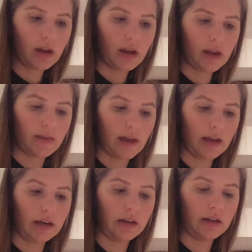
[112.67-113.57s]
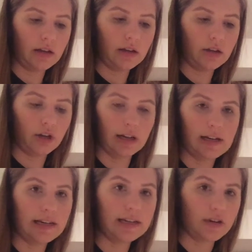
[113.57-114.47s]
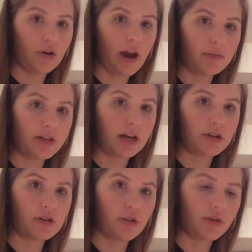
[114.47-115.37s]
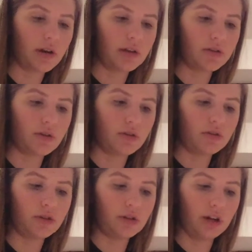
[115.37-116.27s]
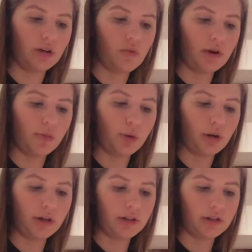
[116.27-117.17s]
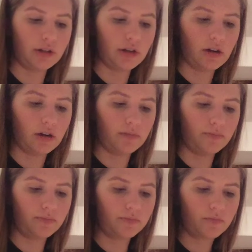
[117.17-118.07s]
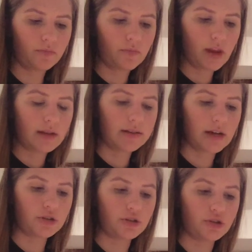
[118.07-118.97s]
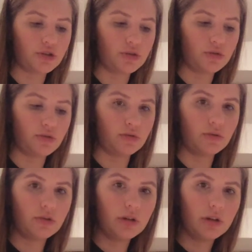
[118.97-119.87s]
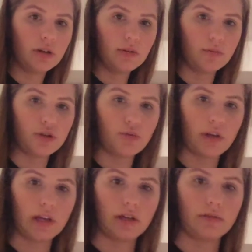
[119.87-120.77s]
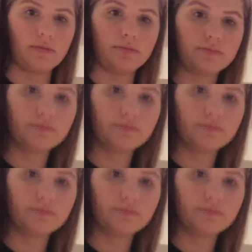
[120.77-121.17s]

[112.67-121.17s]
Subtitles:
and then you're going to need to grab section 3. So you're going to want to put your section 2 between